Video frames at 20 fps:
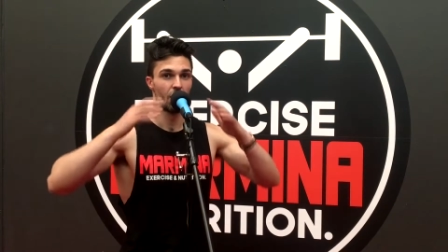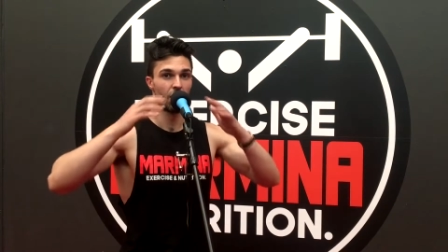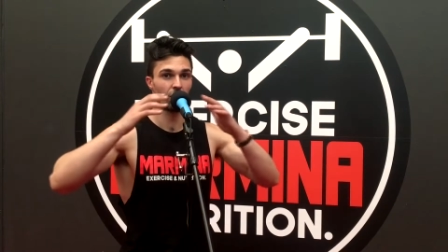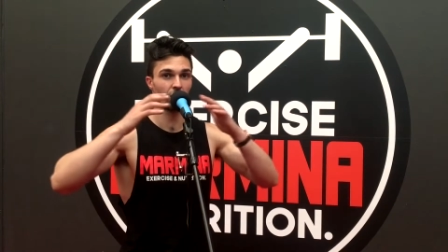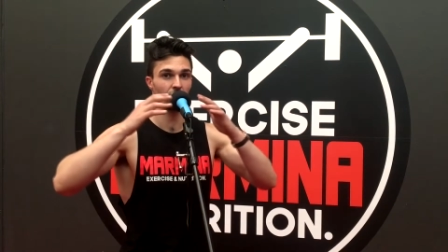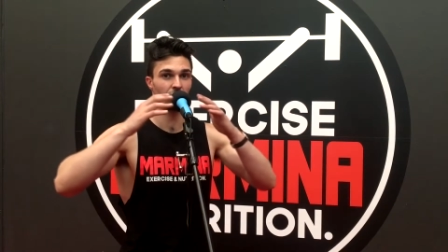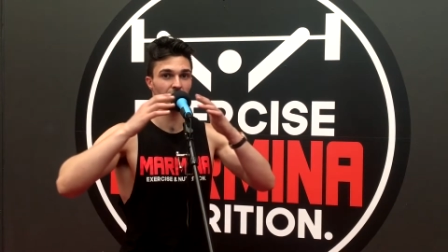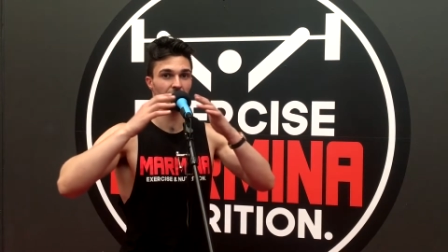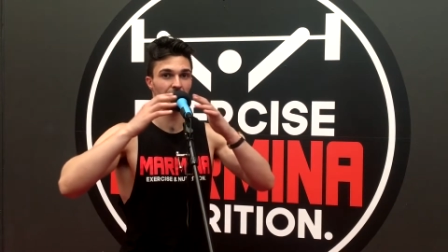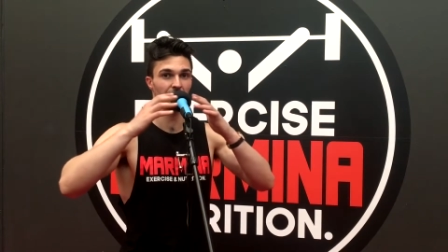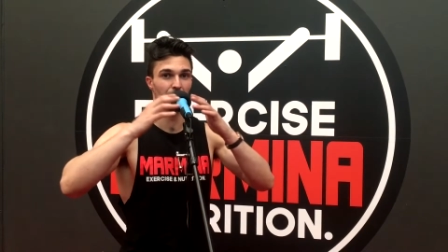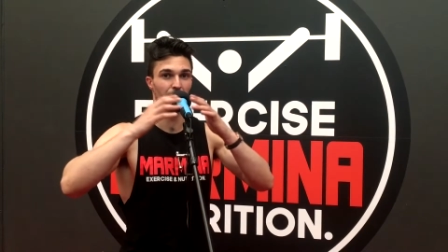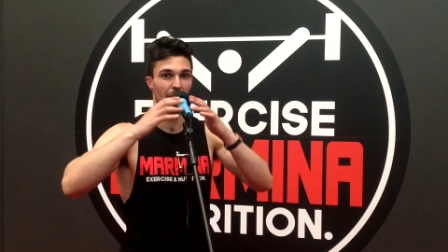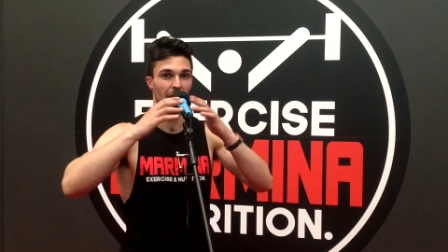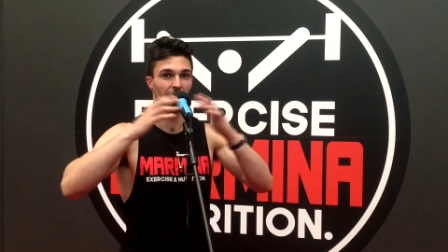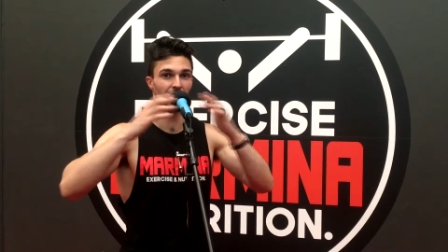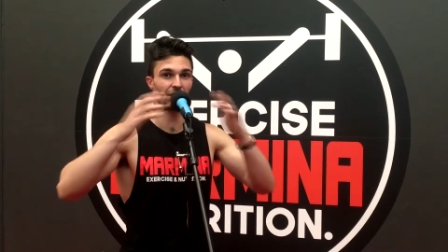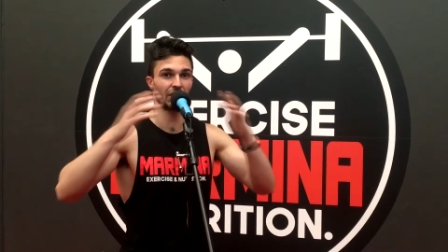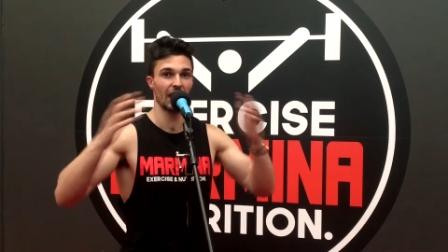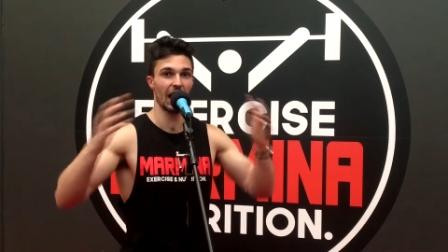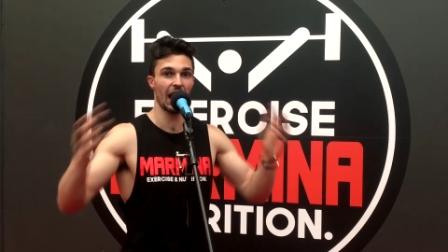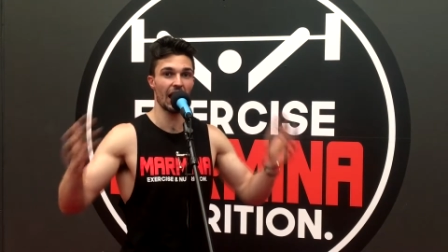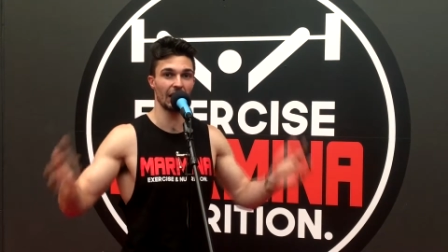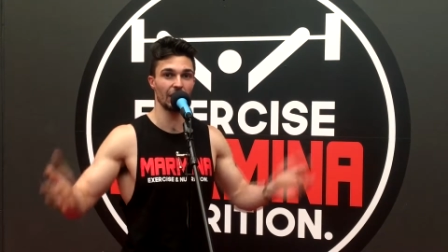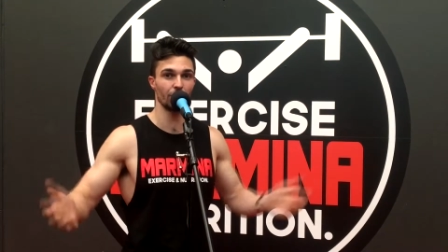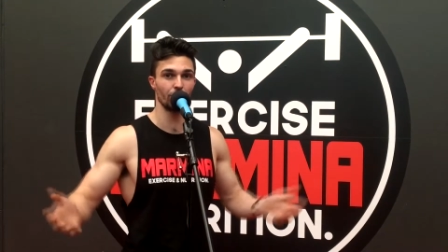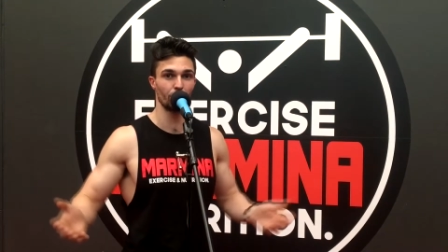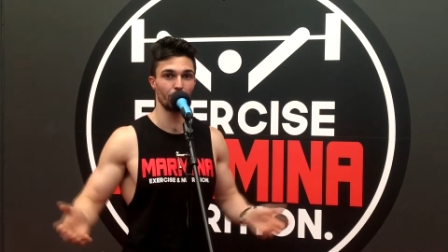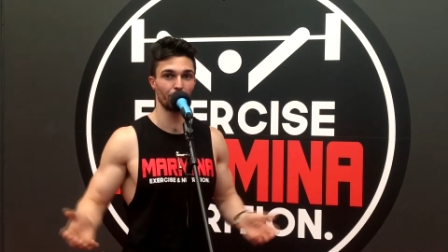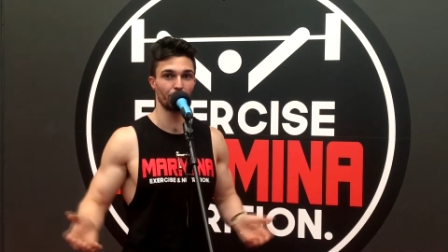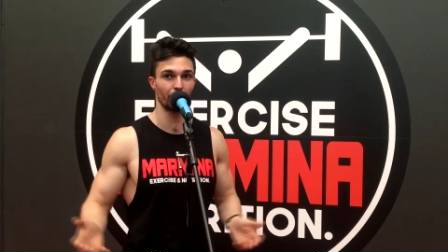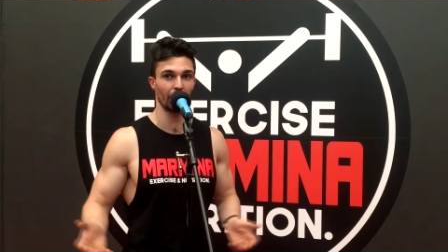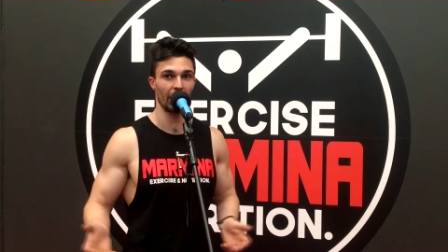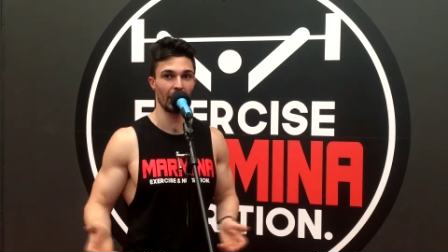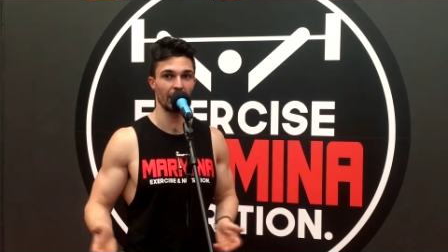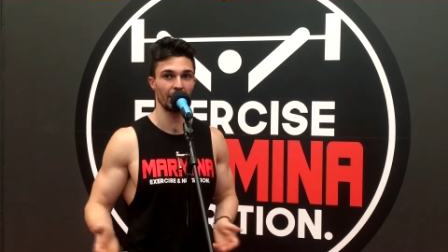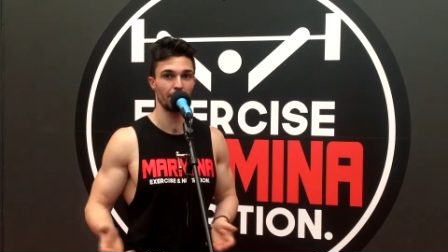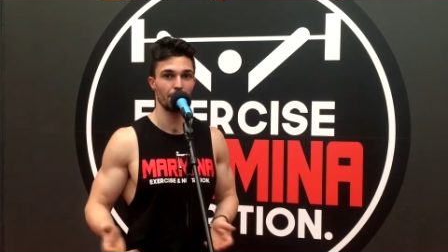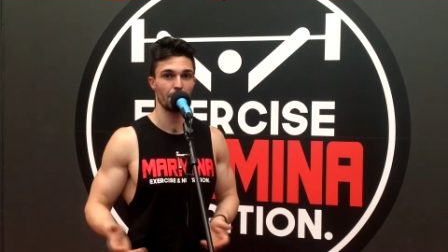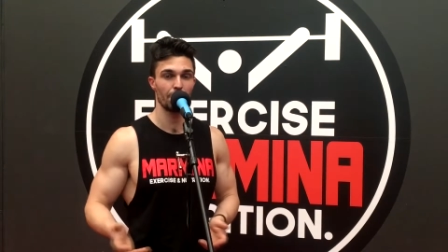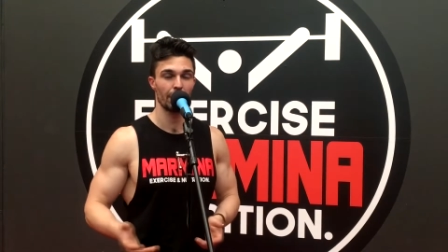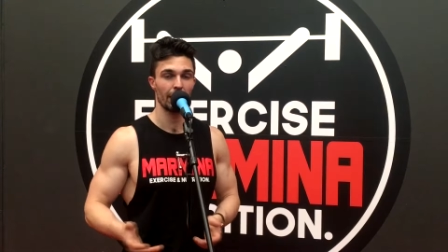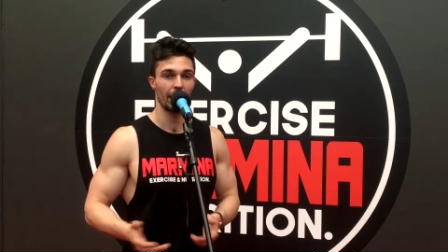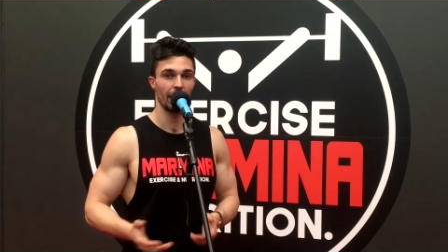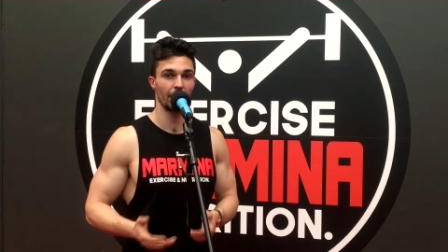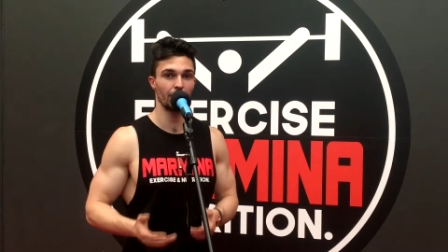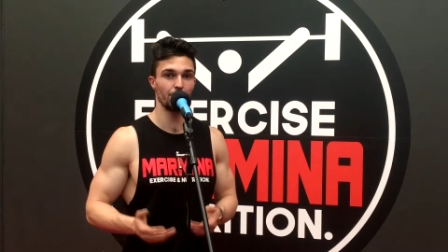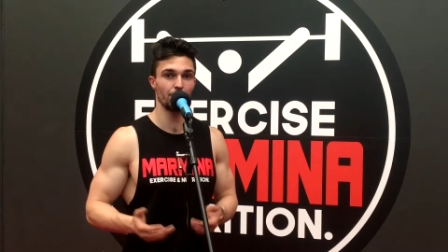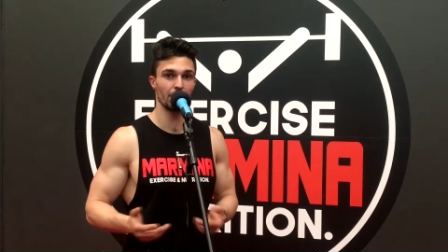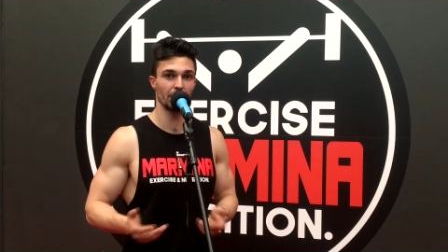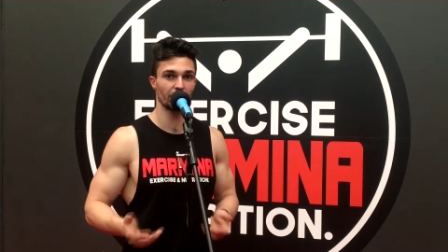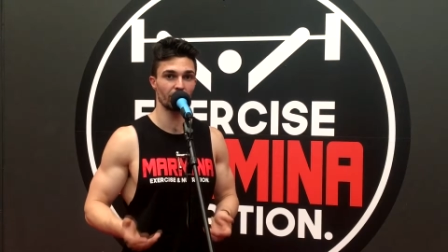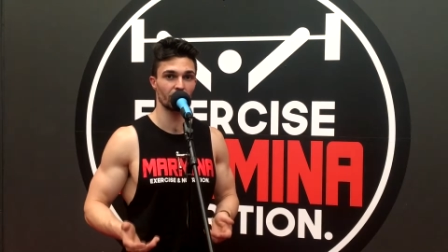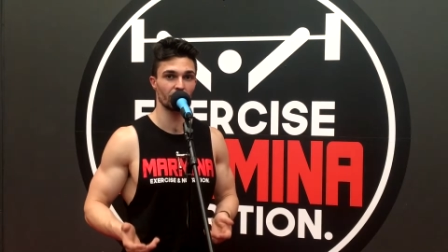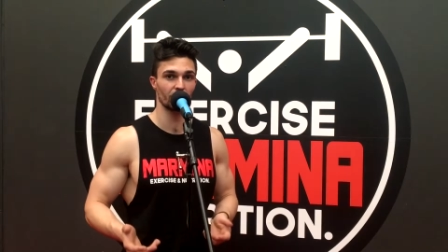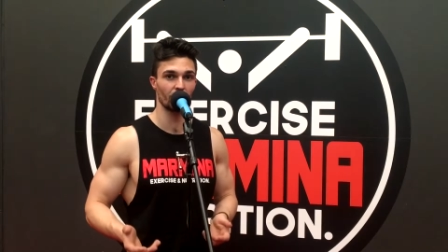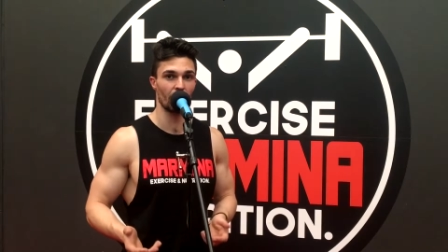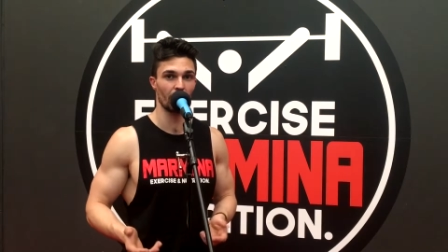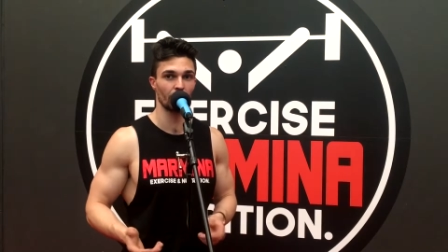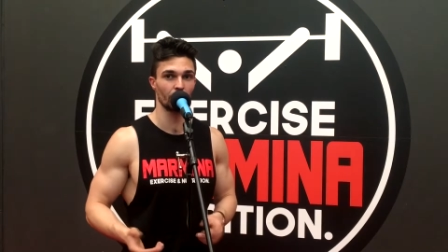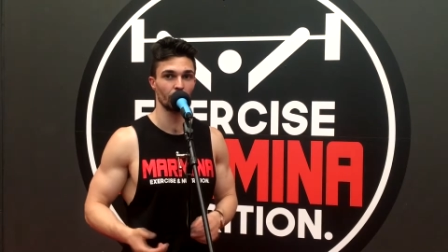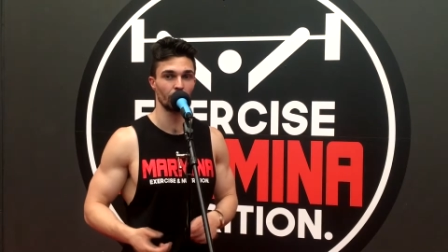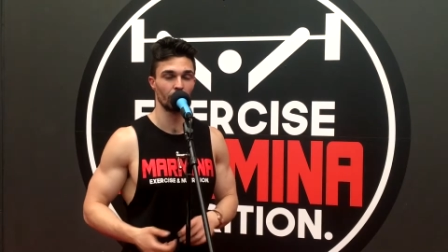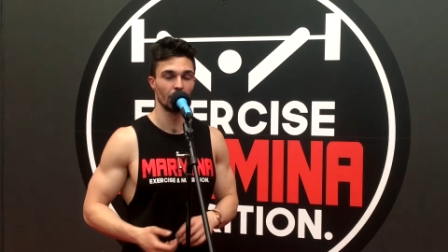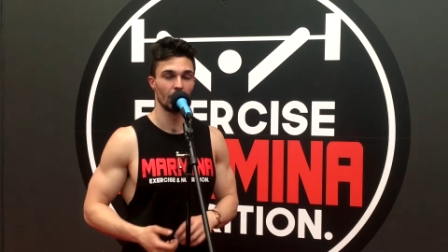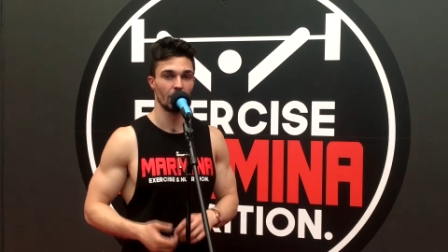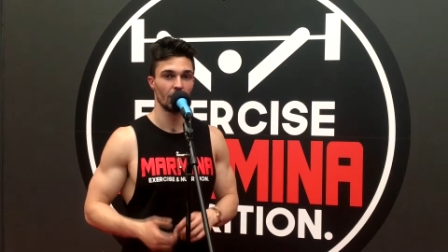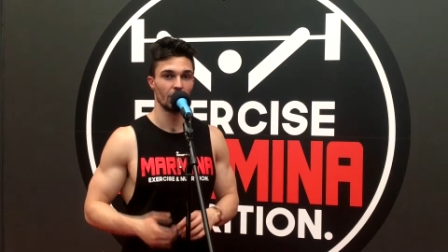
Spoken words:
across the span of the annual plan and mesocycle